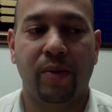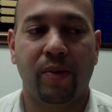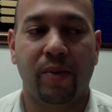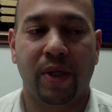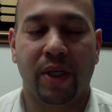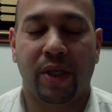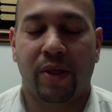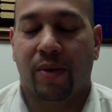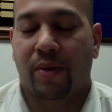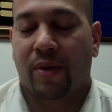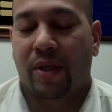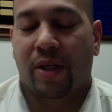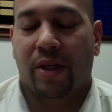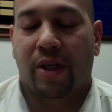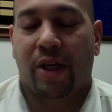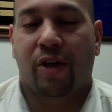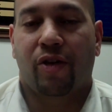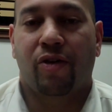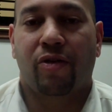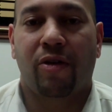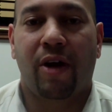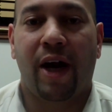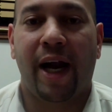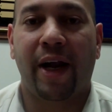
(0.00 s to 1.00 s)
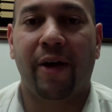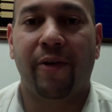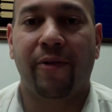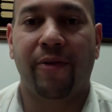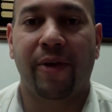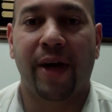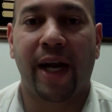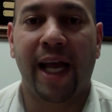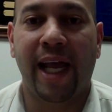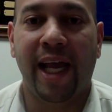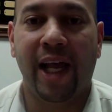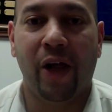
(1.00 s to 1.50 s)
you're going to cry out
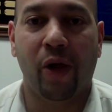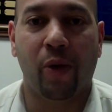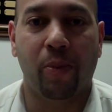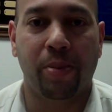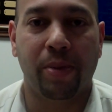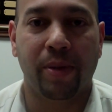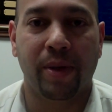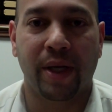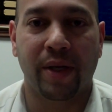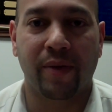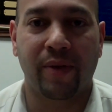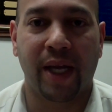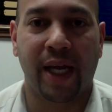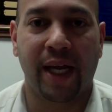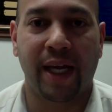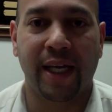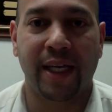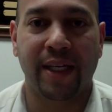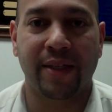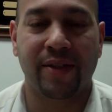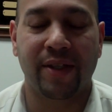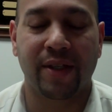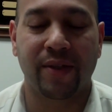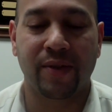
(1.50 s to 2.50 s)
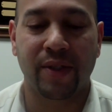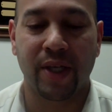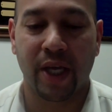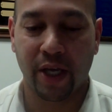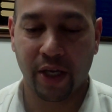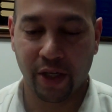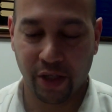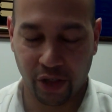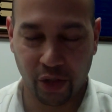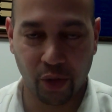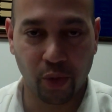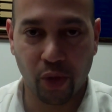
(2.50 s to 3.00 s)
for help. Okay, and since
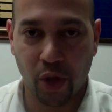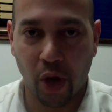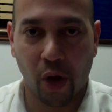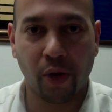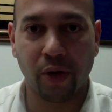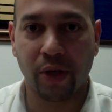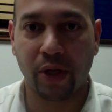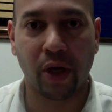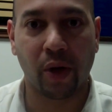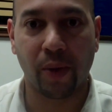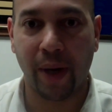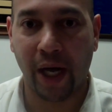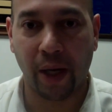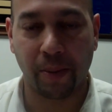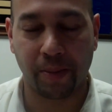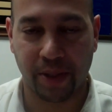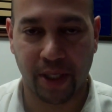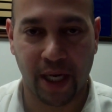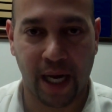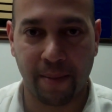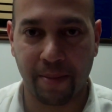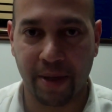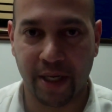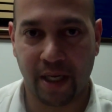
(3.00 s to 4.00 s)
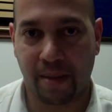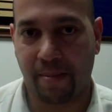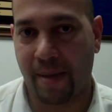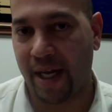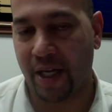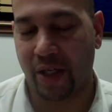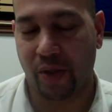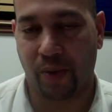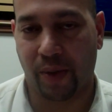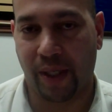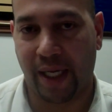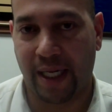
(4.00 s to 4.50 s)
no help's coming, you
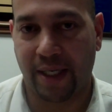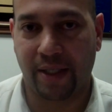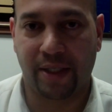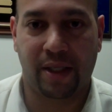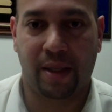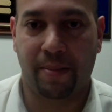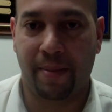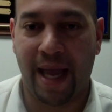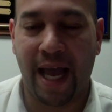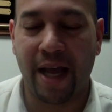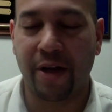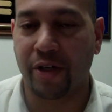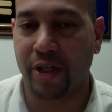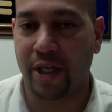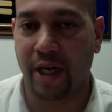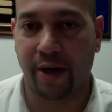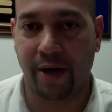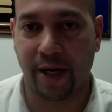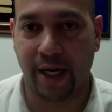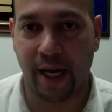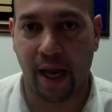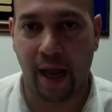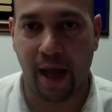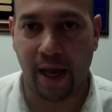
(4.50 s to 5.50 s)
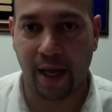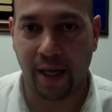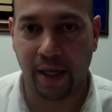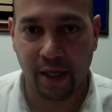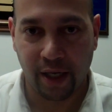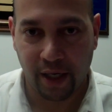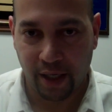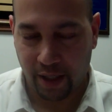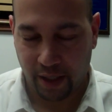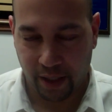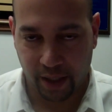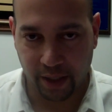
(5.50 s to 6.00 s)
might as well ask the imaginary guy,
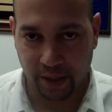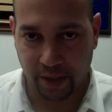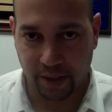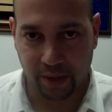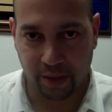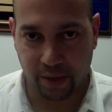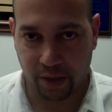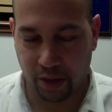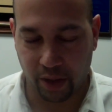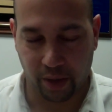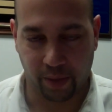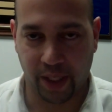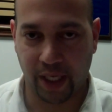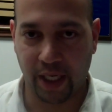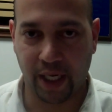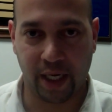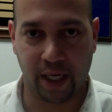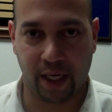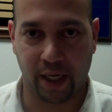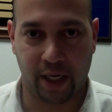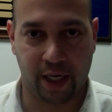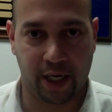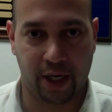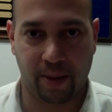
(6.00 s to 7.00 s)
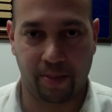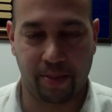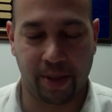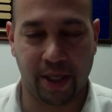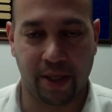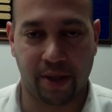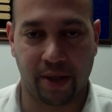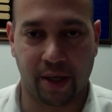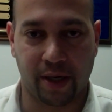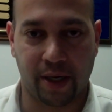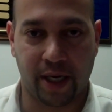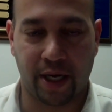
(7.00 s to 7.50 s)
because he ain't going to help
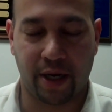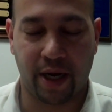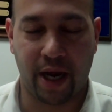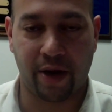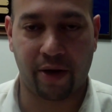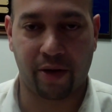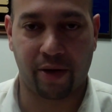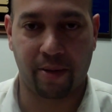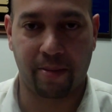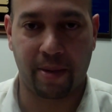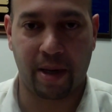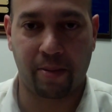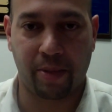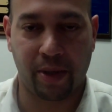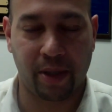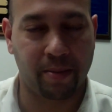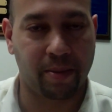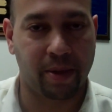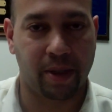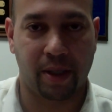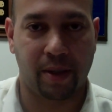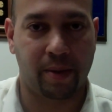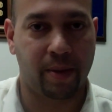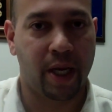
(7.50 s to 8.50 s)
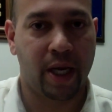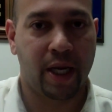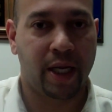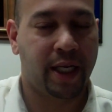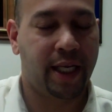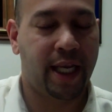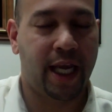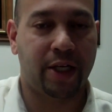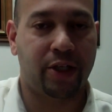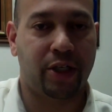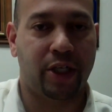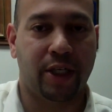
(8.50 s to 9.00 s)
either. I don't remember him
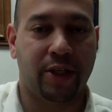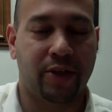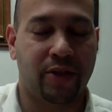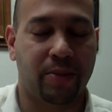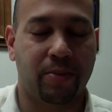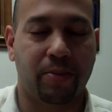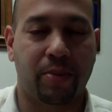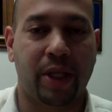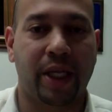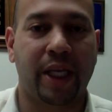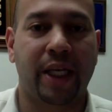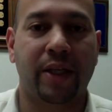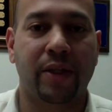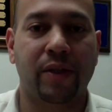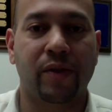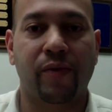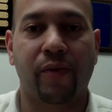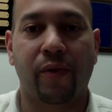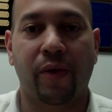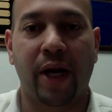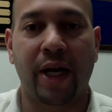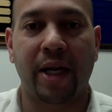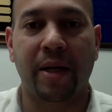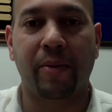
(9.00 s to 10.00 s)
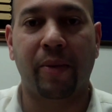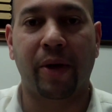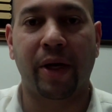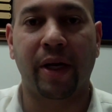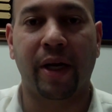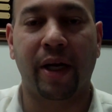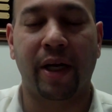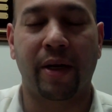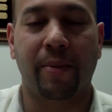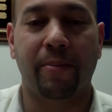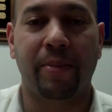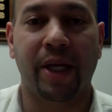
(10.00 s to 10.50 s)
catching some planes for anyone.
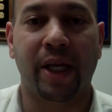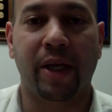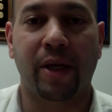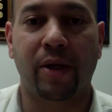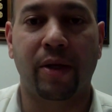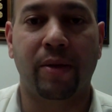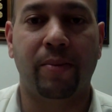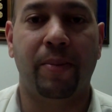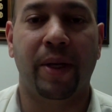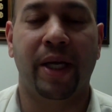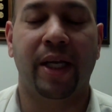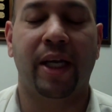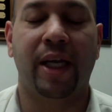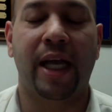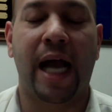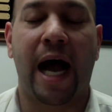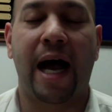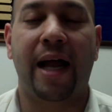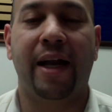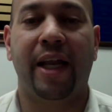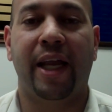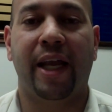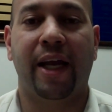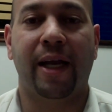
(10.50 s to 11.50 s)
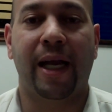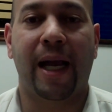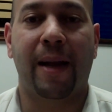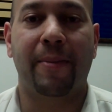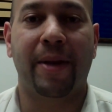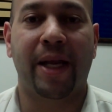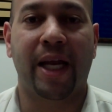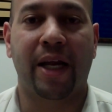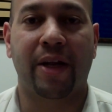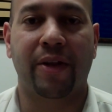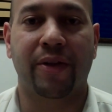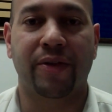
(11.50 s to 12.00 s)
A big God hand
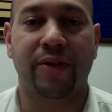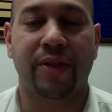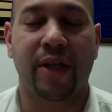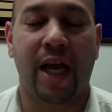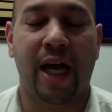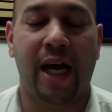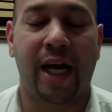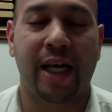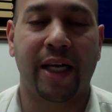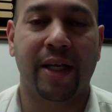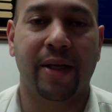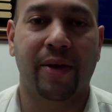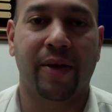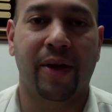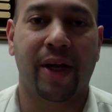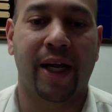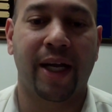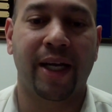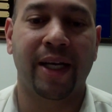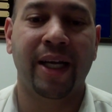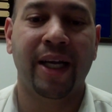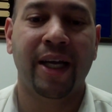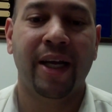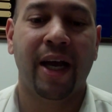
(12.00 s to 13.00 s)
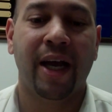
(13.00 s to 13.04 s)
coming out of the sky. Okay,